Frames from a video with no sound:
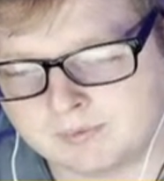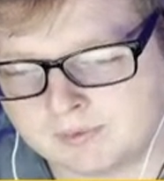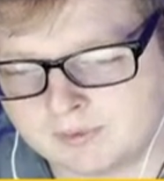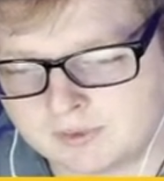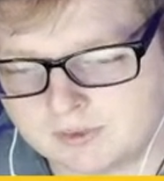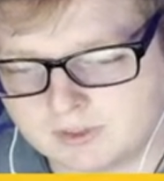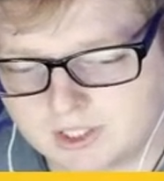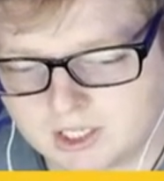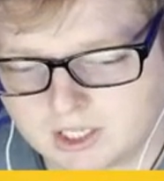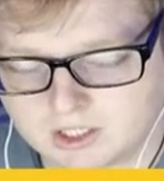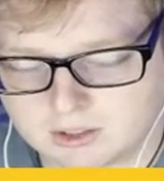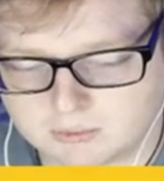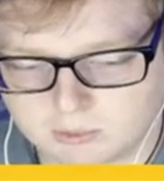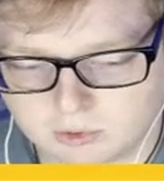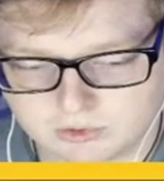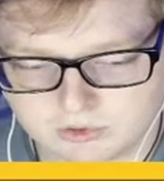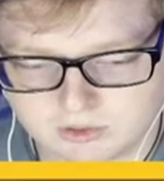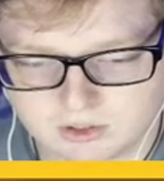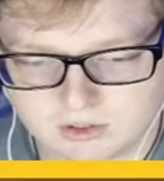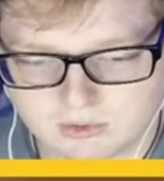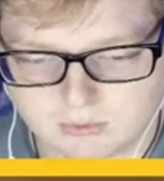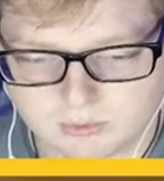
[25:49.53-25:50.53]
And the most he
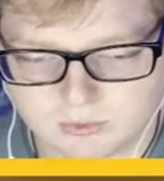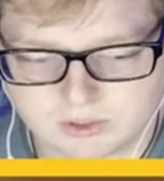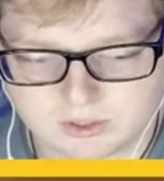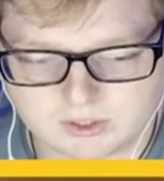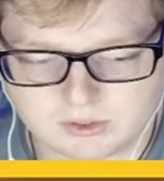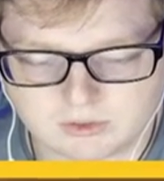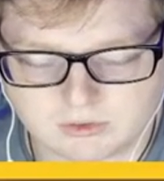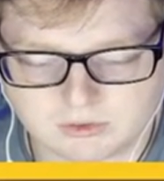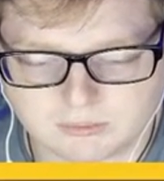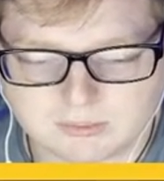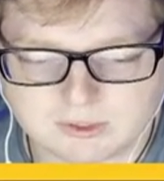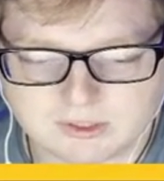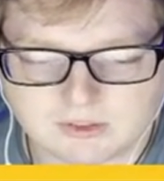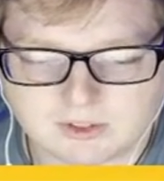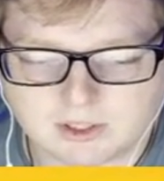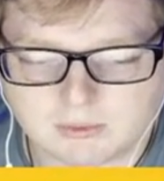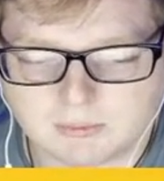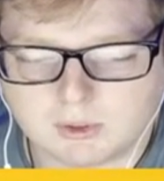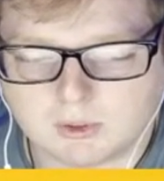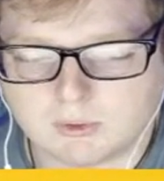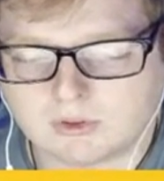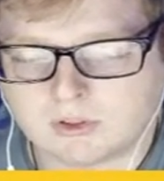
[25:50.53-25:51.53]
can really do to me is hit
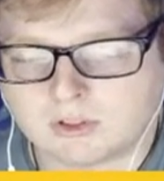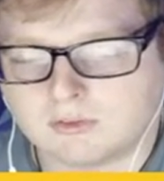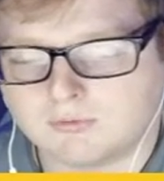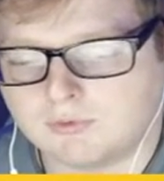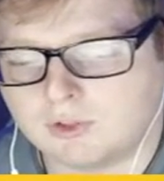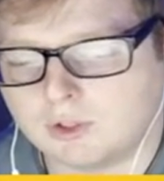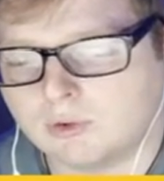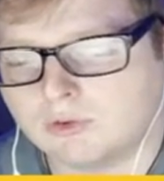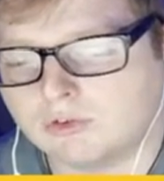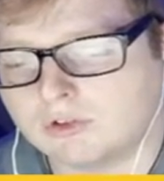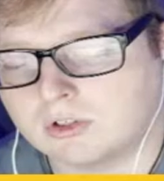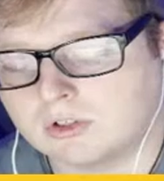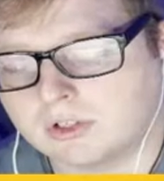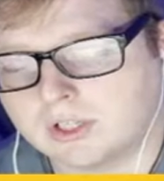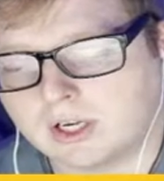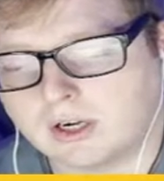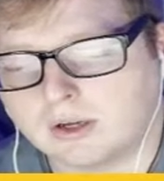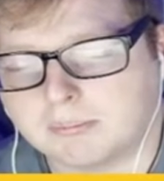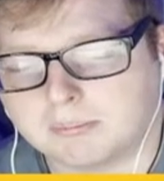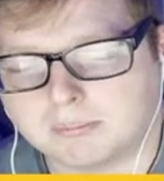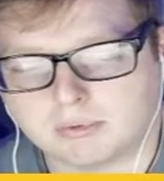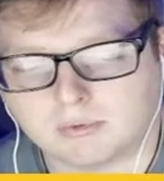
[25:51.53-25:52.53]
me with confusion that
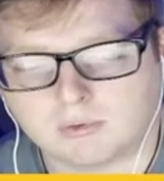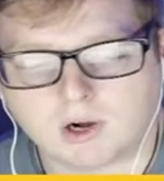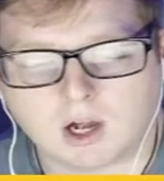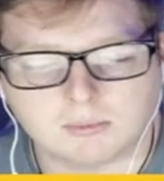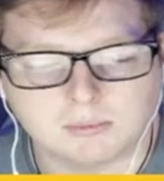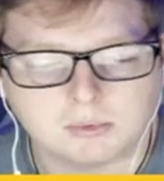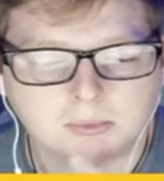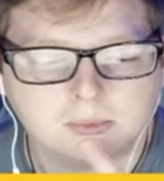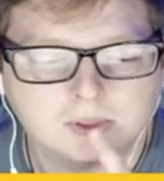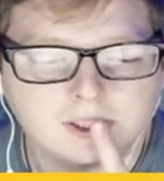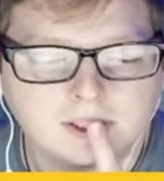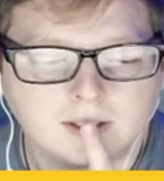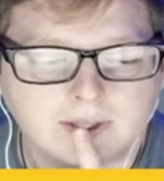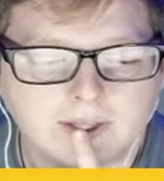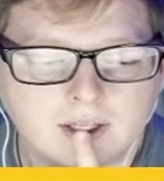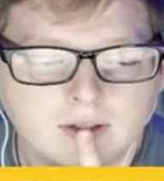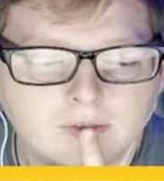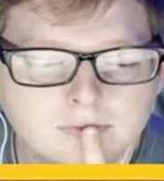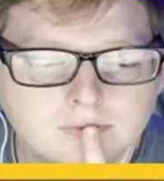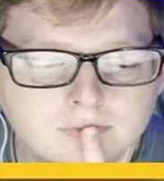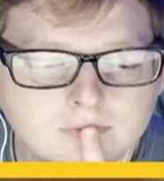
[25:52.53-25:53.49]
I'll probably live.